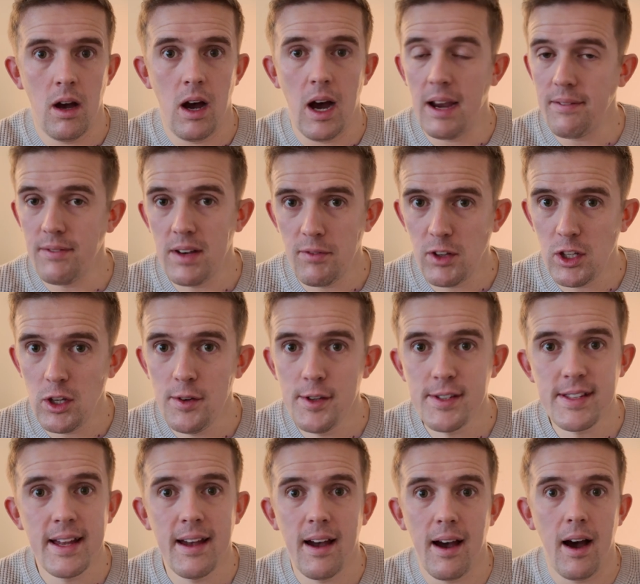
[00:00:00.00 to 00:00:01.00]
I've never
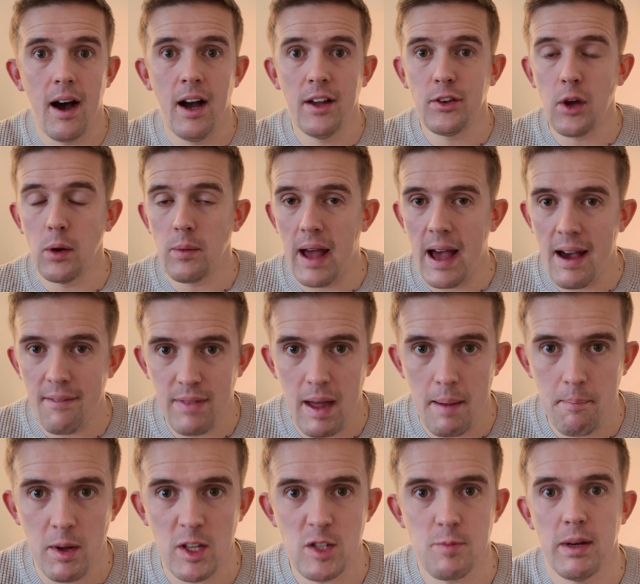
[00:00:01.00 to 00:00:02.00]
used it. I don't have
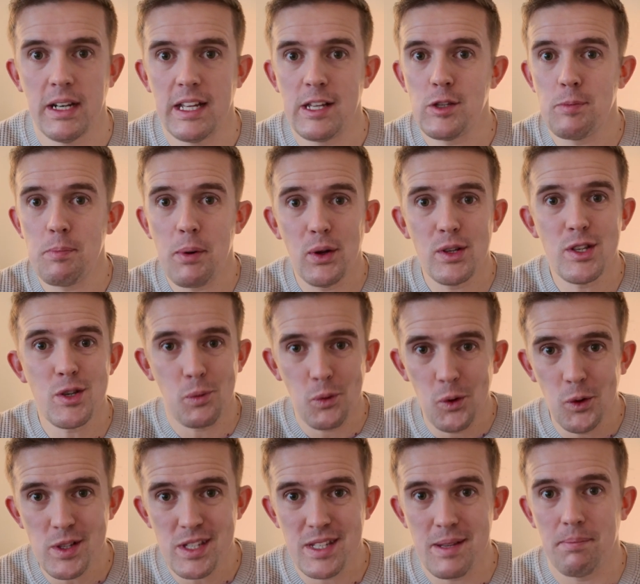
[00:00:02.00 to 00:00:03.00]
that much money to put
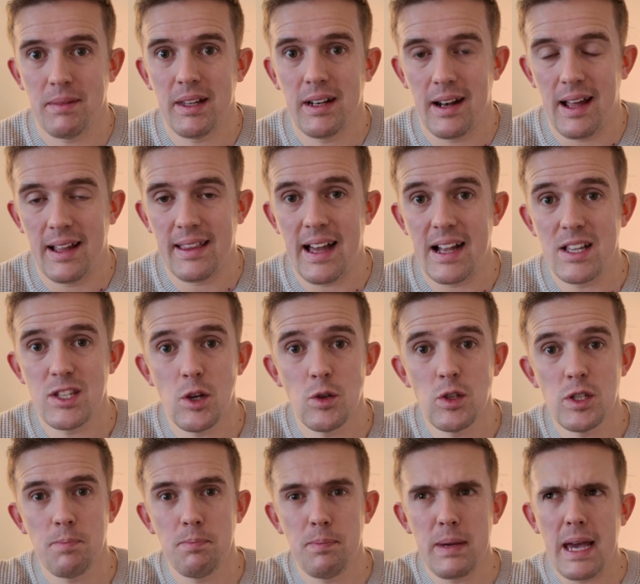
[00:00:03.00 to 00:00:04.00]
towards something like that. So
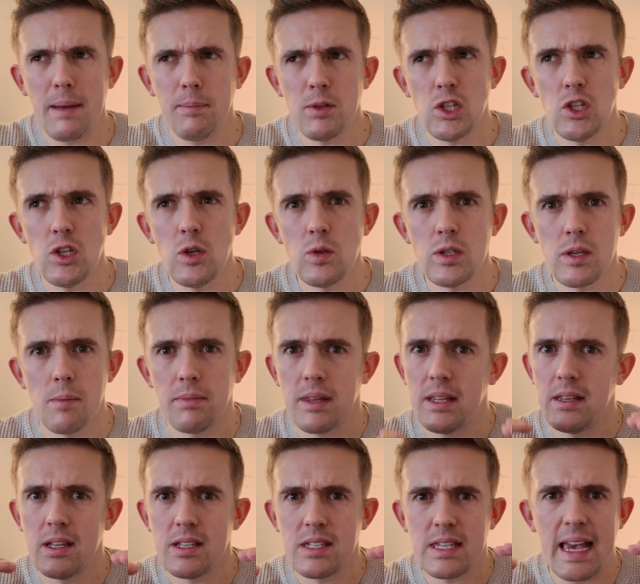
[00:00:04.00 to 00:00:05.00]
to be able to use
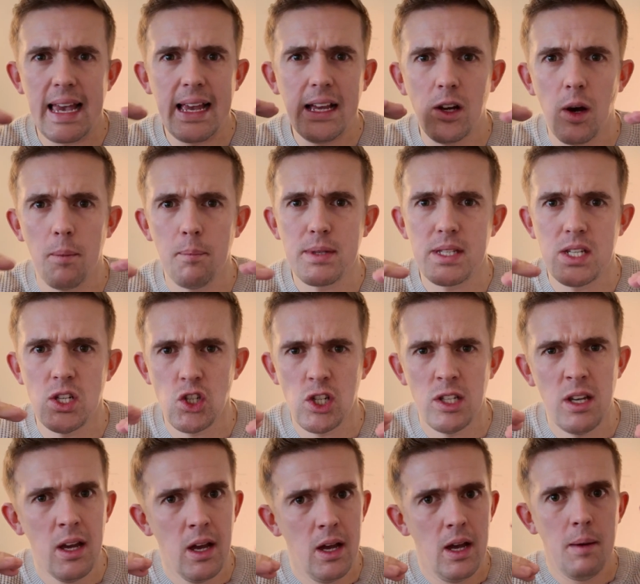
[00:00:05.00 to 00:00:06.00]
something that's in
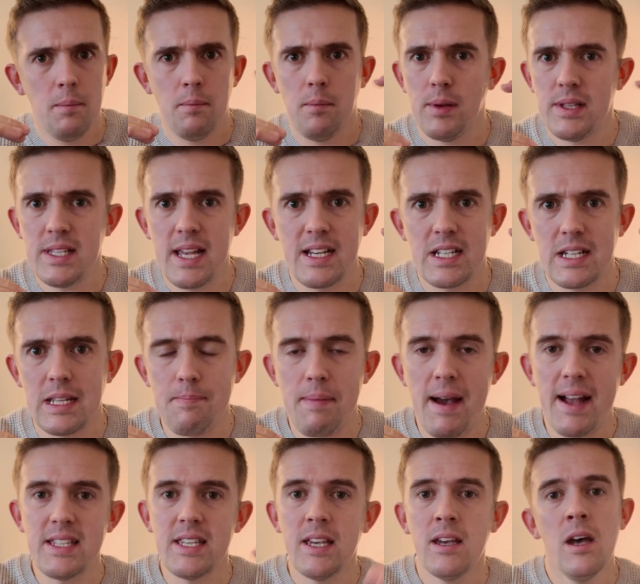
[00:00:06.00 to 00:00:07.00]
competition and potentially
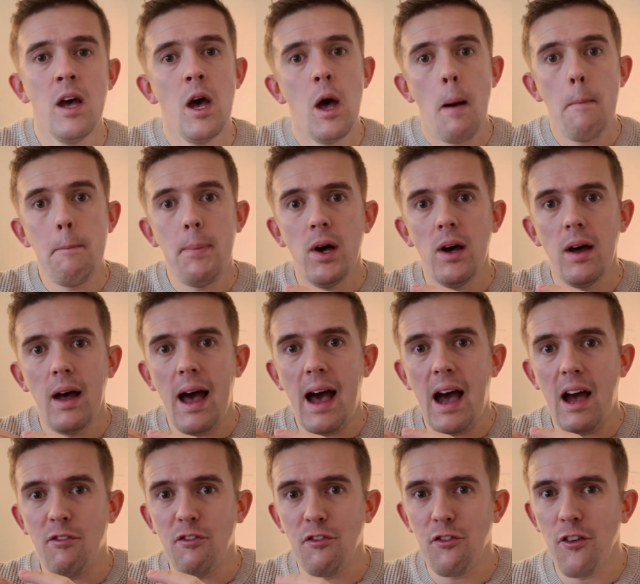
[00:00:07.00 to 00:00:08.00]
better, but
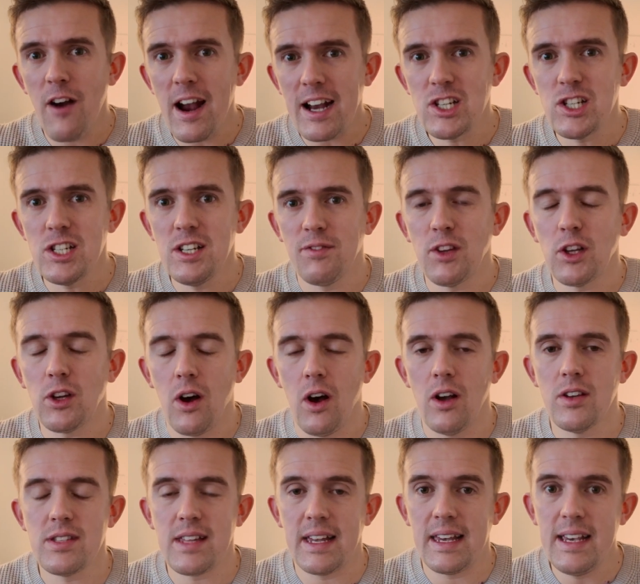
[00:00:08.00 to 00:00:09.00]
at a fraction of the
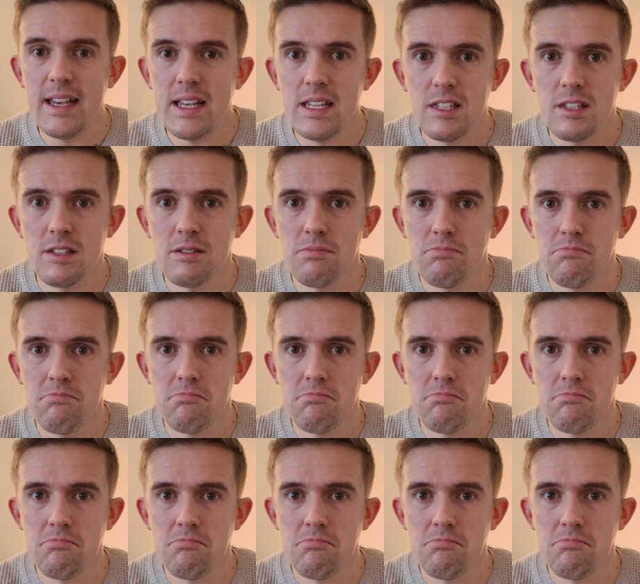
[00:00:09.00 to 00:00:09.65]
cost is